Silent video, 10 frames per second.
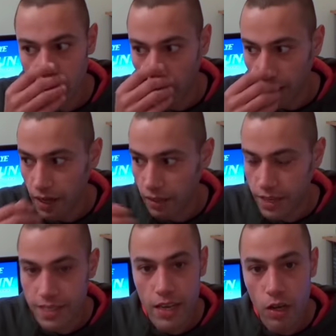like
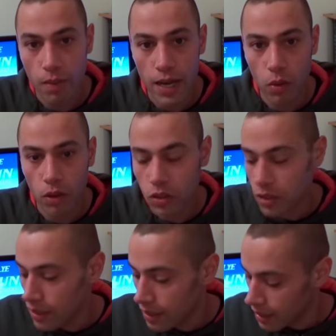Nintendo made ones
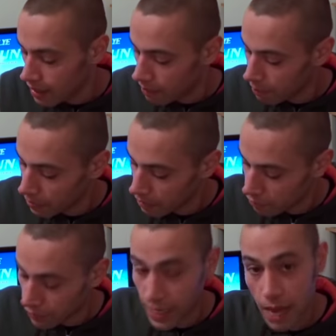
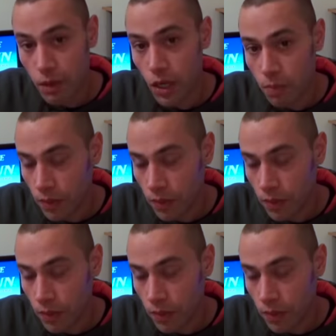for the GameCube.